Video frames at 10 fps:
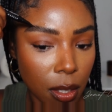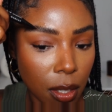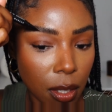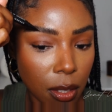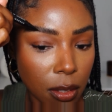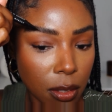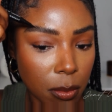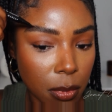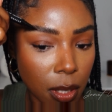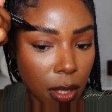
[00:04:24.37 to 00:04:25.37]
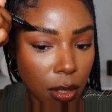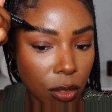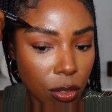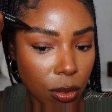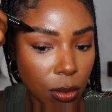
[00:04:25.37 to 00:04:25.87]
add some light
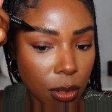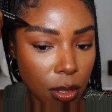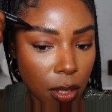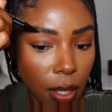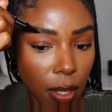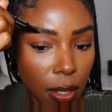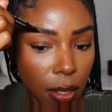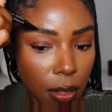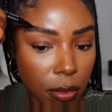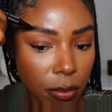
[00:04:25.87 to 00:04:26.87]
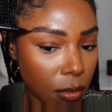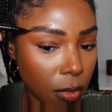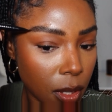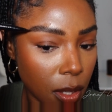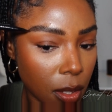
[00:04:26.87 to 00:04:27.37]
strokes there
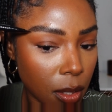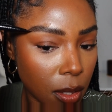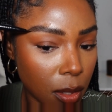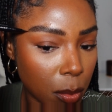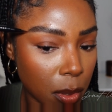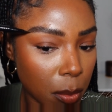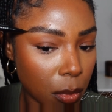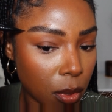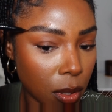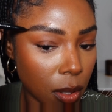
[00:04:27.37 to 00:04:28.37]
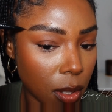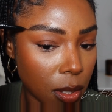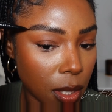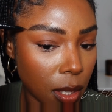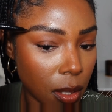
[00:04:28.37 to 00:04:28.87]
and a little bit more on the
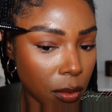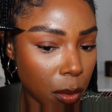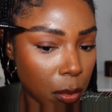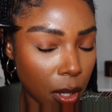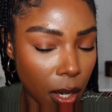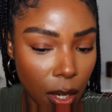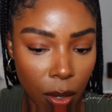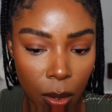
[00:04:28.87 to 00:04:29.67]
tail of the brow.